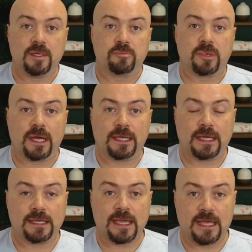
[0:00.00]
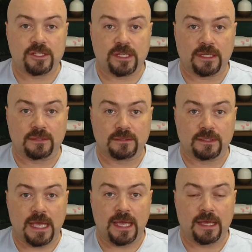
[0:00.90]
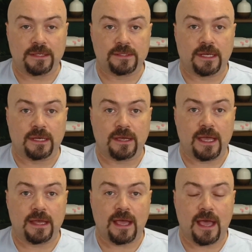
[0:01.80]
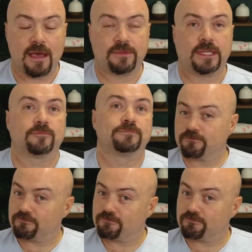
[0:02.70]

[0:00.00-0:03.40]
by engaging and having